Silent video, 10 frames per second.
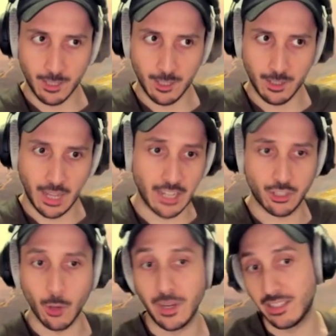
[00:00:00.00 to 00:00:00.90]
so
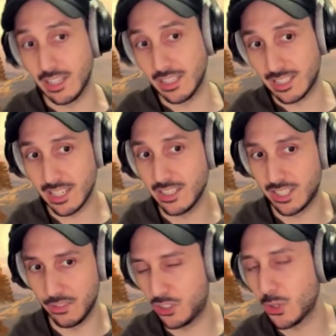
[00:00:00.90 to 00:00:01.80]
many things since
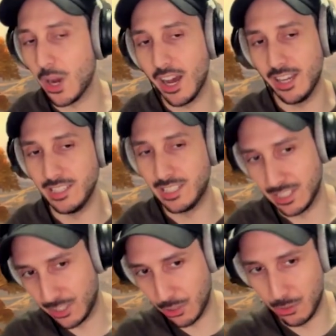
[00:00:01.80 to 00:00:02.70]
have tried to
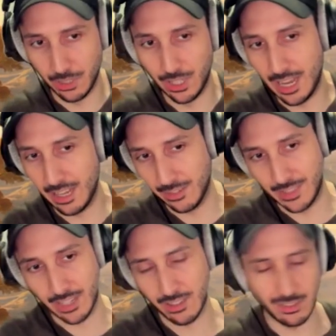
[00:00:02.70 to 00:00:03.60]
toe the line of
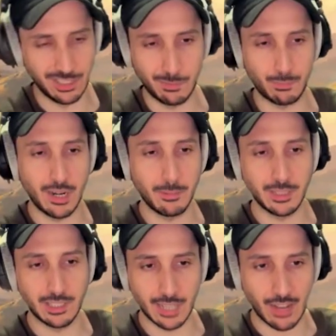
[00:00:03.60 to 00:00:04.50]
Death Note, probably
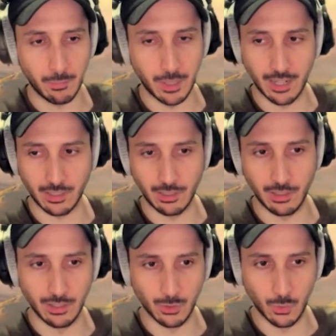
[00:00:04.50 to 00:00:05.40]
just haven't been executed
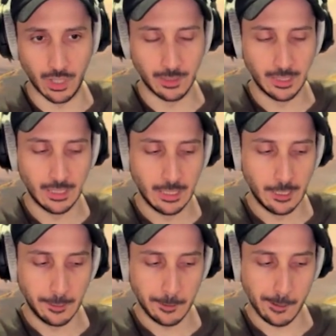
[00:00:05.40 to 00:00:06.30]
as well.
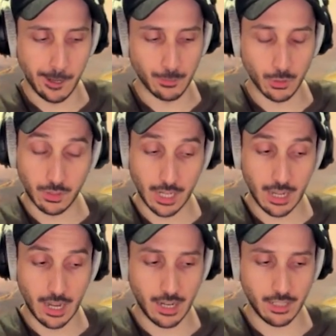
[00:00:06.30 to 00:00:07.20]
So it's
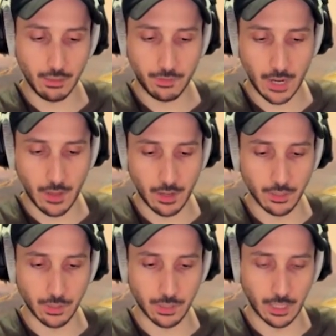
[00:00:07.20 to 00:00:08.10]
I do find that
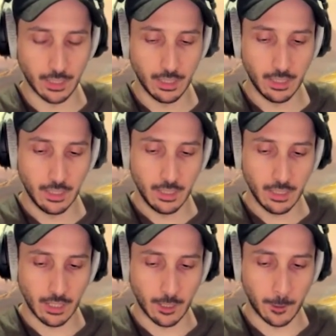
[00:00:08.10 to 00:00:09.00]
interesting.
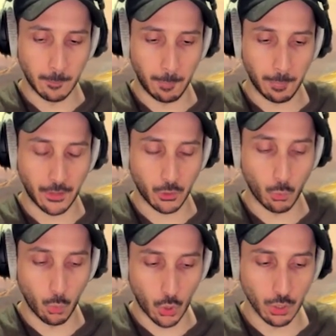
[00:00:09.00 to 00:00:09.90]
That the
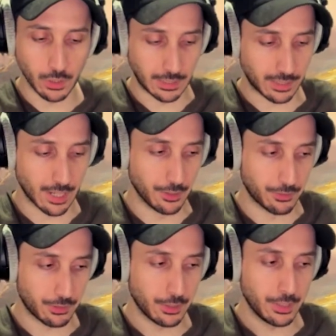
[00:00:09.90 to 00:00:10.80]
world itself
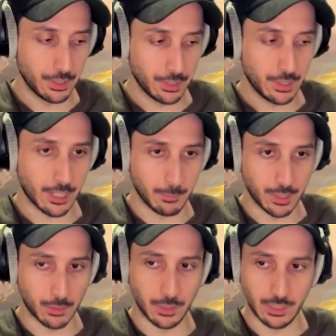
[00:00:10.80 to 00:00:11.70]
can be a
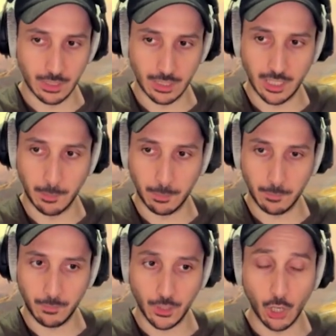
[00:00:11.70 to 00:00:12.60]
reason to keep
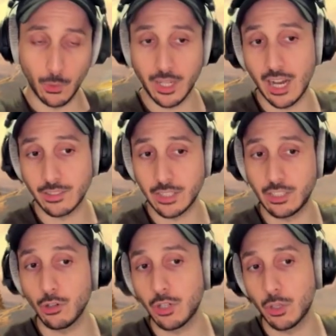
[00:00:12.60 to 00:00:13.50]
going. I'll say
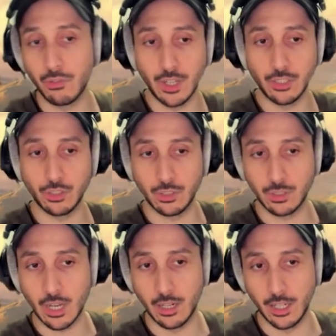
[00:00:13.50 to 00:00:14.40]
Tokyo Revengers is kind
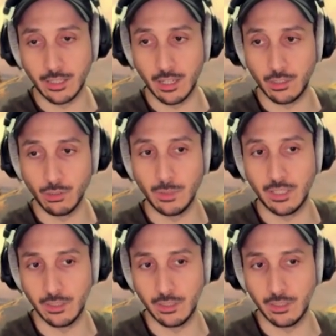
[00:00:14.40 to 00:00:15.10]
of like that too, because